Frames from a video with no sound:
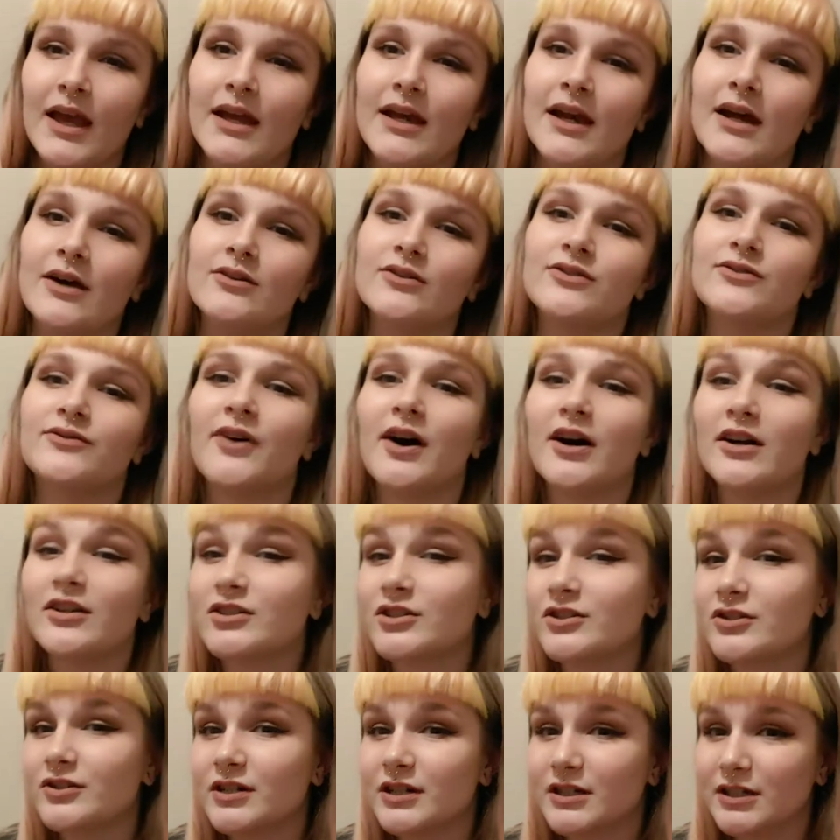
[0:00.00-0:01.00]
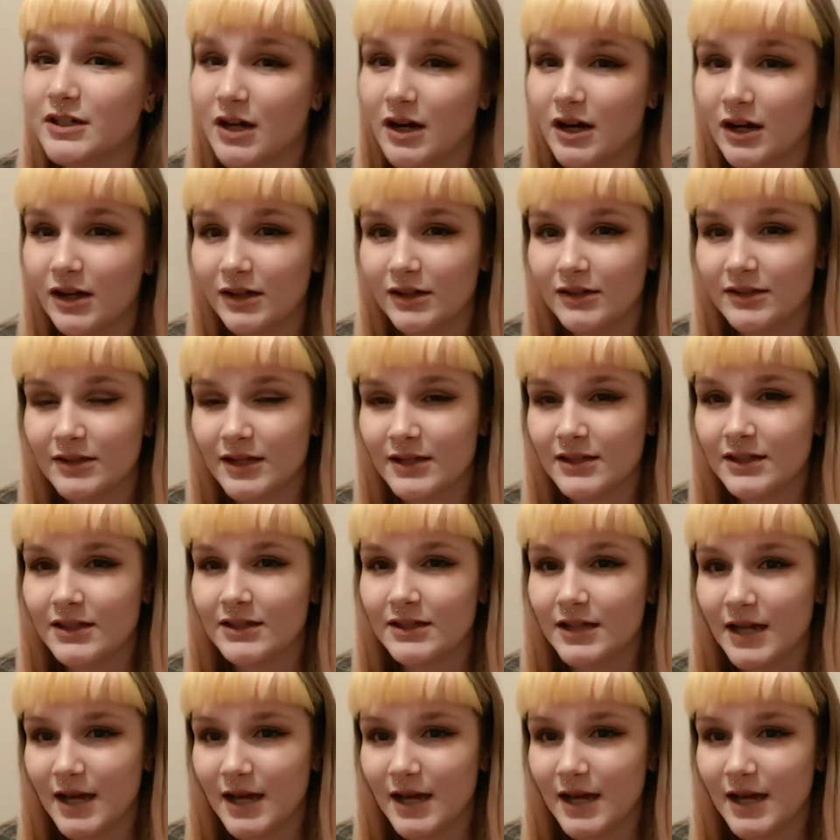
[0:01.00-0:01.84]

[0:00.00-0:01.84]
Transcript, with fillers: and I was fostering dogs at the